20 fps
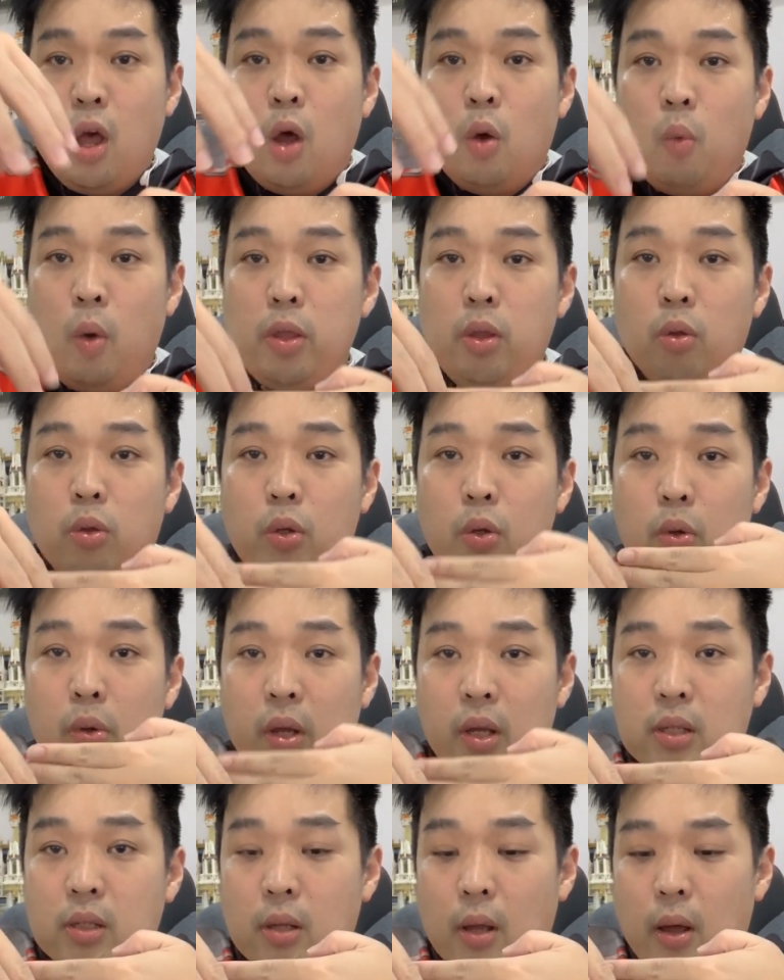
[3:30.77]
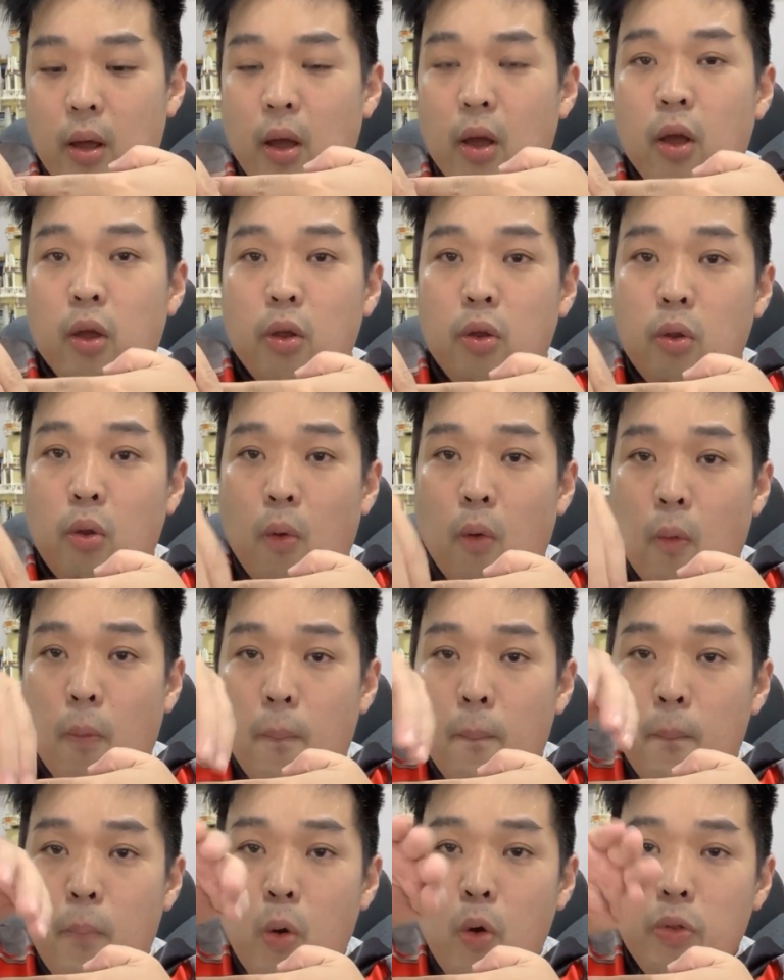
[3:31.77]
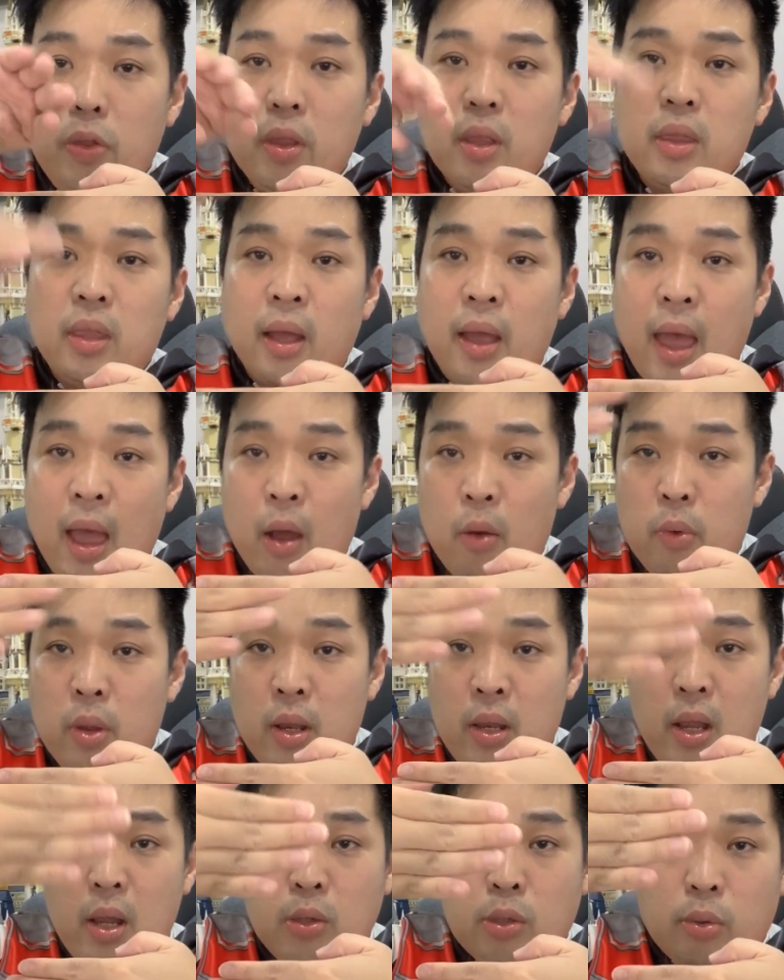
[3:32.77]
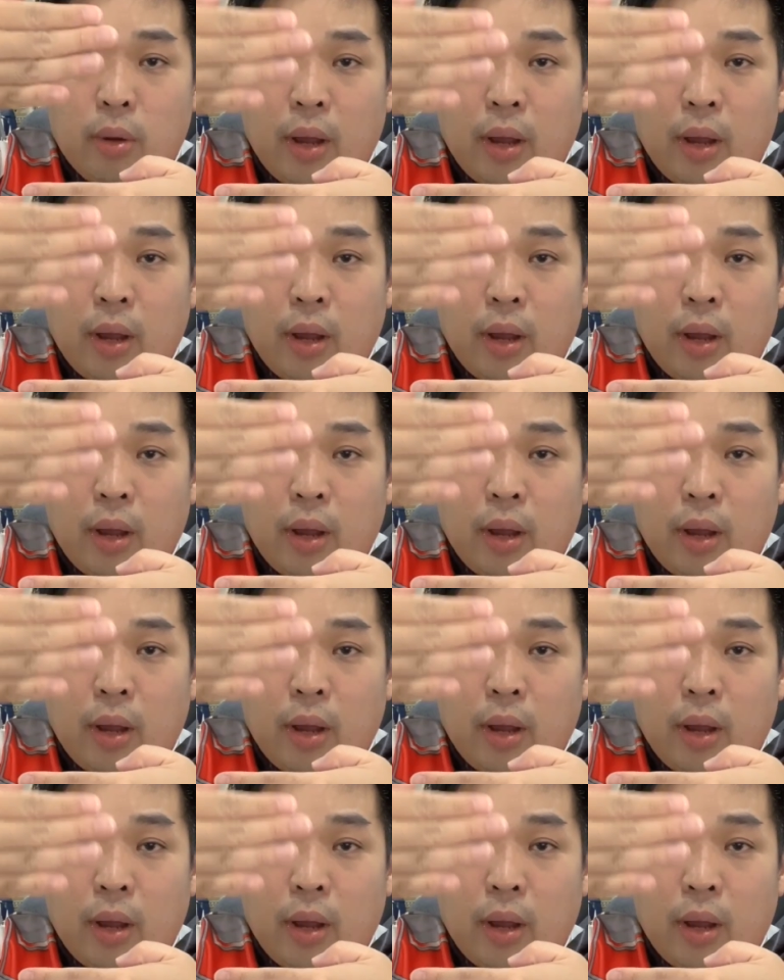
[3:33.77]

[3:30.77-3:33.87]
What you do is you put the LEDs,